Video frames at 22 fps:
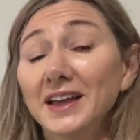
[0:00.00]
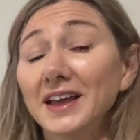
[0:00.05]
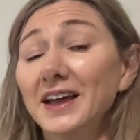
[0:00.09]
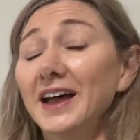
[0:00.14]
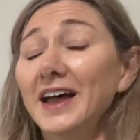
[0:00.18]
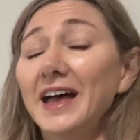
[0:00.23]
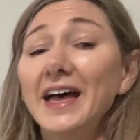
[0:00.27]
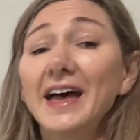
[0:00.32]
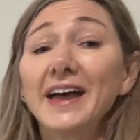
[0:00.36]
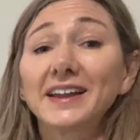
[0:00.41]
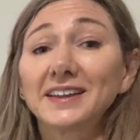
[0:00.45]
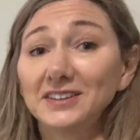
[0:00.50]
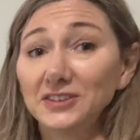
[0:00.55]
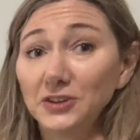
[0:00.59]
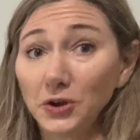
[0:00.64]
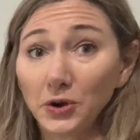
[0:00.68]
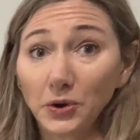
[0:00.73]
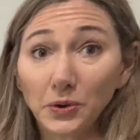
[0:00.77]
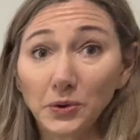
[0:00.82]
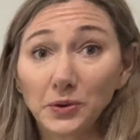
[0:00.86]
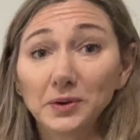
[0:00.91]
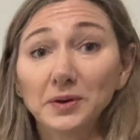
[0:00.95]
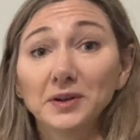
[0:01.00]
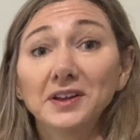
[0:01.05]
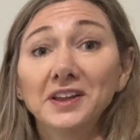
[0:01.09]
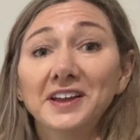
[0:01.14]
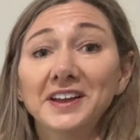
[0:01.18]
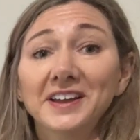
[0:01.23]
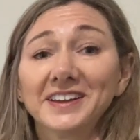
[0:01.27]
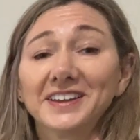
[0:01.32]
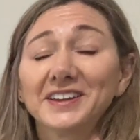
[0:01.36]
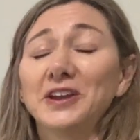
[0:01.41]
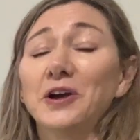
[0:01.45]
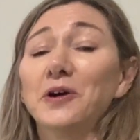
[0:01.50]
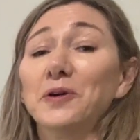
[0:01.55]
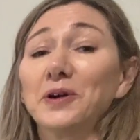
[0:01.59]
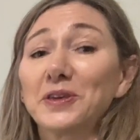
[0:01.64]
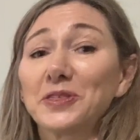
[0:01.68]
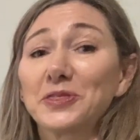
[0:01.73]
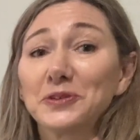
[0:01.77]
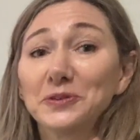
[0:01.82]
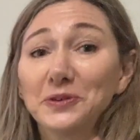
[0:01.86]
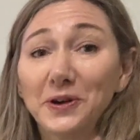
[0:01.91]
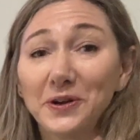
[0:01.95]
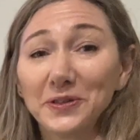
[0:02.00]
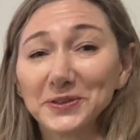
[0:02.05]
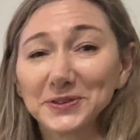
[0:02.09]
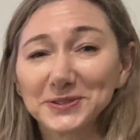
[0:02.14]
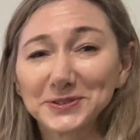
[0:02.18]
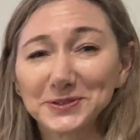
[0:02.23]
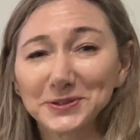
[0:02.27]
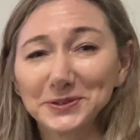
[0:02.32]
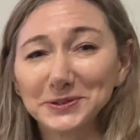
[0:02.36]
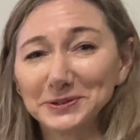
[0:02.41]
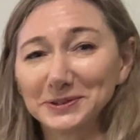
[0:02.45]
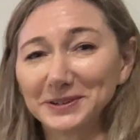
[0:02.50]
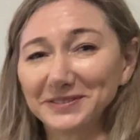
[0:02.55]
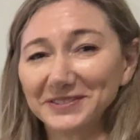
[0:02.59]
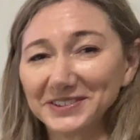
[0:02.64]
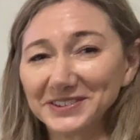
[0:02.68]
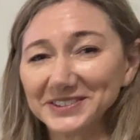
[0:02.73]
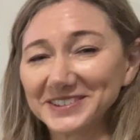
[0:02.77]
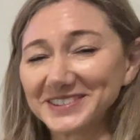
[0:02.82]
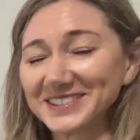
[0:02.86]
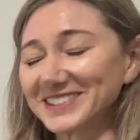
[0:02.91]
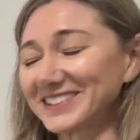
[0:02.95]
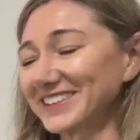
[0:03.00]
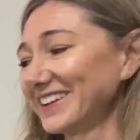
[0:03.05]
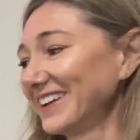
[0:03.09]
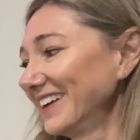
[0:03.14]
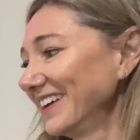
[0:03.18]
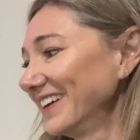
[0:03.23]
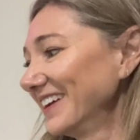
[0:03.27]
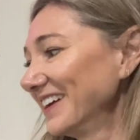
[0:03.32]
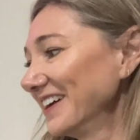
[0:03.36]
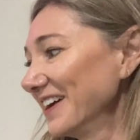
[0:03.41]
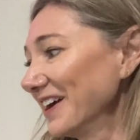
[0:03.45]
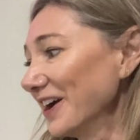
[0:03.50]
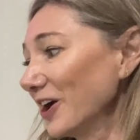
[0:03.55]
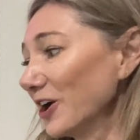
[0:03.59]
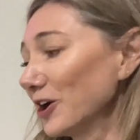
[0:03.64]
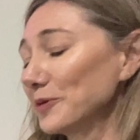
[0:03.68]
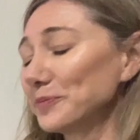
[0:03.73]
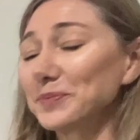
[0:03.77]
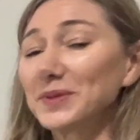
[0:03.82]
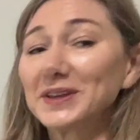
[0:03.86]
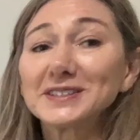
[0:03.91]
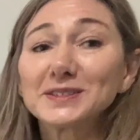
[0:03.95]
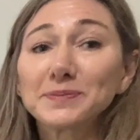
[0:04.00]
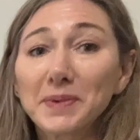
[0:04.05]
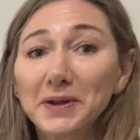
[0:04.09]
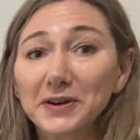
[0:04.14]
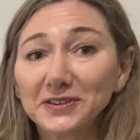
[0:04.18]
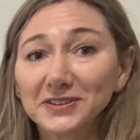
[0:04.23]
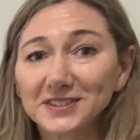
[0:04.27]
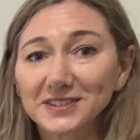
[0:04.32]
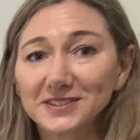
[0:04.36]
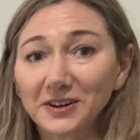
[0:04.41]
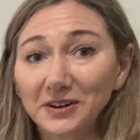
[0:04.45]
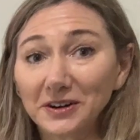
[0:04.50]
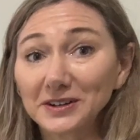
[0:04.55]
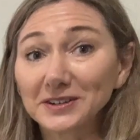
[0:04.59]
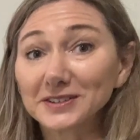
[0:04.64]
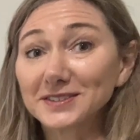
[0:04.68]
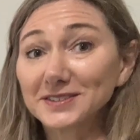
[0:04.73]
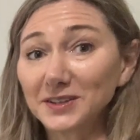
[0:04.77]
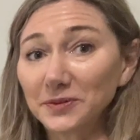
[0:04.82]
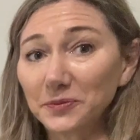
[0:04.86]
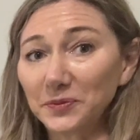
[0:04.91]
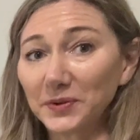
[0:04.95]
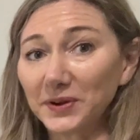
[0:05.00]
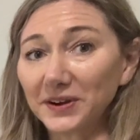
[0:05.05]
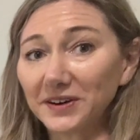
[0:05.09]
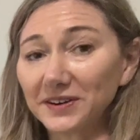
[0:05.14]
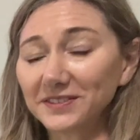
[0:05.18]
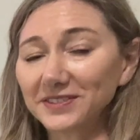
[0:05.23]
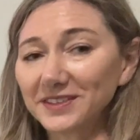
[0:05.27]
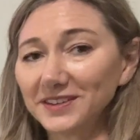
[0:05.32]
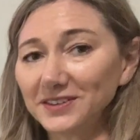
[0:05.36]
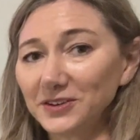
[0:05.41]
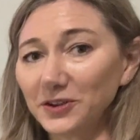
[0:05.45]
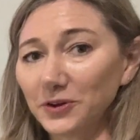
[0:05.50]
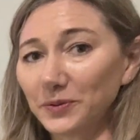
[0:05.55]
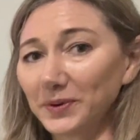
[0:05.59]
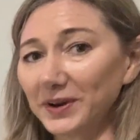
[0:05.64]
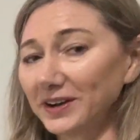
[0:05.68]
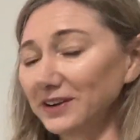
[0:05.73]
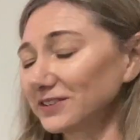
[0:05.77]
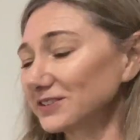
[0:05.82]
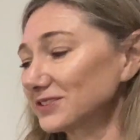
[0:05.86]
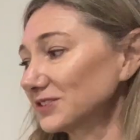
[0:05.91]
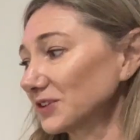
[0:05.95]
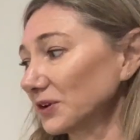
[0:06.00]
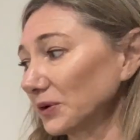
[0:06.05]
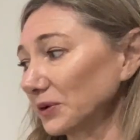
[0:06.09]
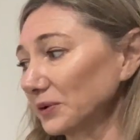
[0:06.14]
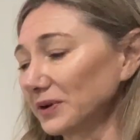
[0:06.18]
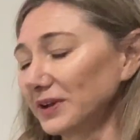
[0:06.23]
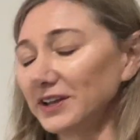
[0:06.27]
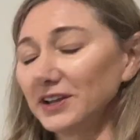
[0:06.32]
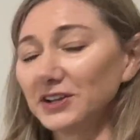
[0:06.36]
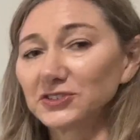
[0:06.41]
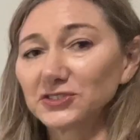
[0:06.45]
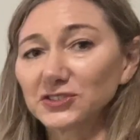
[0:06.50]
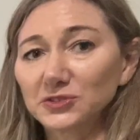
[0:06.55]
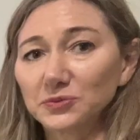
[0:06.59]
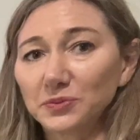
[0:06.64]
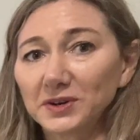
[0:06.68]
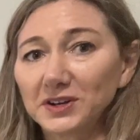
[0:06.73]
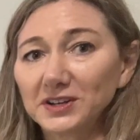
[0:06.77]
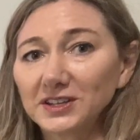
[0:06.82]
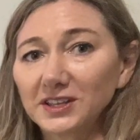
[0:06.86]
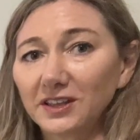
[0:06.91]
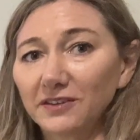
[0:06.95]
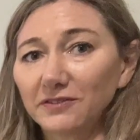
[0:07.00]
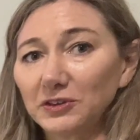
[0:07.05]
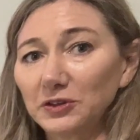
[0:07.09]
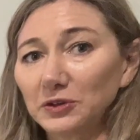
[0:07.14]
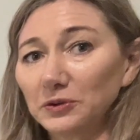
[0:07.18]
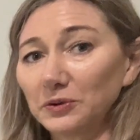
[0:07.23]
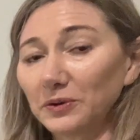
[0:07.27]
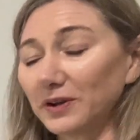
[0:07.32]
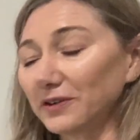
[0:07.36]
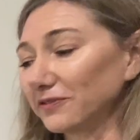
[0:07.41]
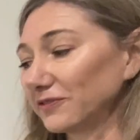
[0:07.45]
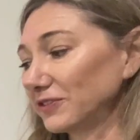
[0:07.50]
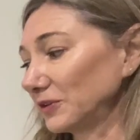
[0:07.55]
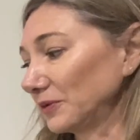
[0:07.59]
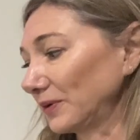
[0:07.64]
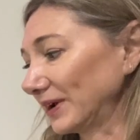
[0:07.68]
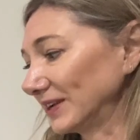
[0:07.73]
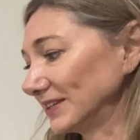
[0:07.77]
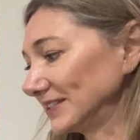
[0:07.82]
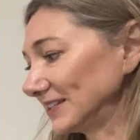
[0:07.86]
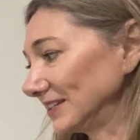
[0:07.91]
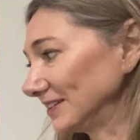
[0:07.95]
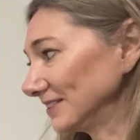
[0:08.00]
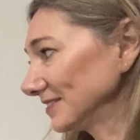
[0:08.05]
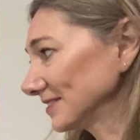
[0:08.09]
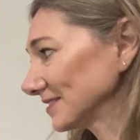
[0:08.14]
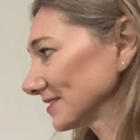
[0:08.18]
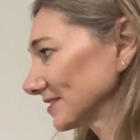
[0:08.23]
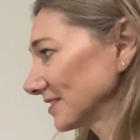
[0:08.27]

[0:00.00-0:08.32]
heck no going through all those Google reviews. It's better to start somewhere than nowhere. So just wanted to give you a few ideas.